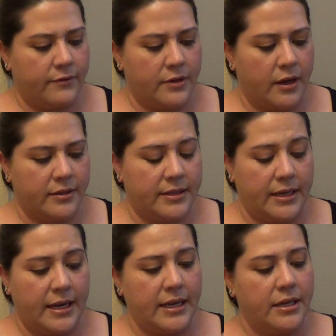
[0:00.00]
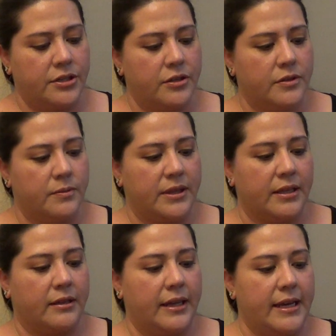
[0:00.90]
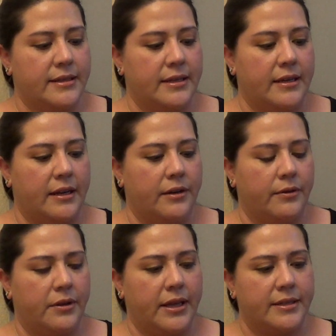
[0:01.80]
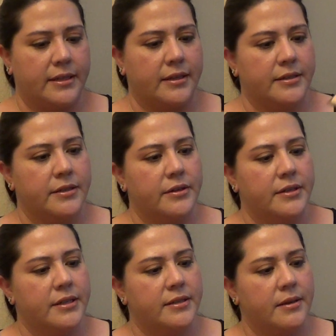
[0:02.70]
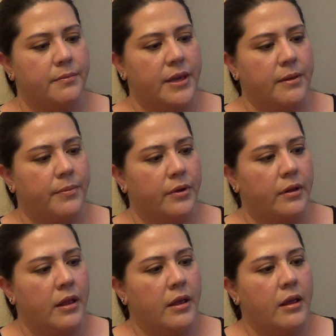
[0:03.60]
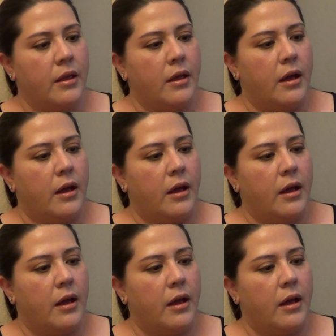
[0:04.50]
have not seen any issues with the glazing. I know that that's a concern to some people.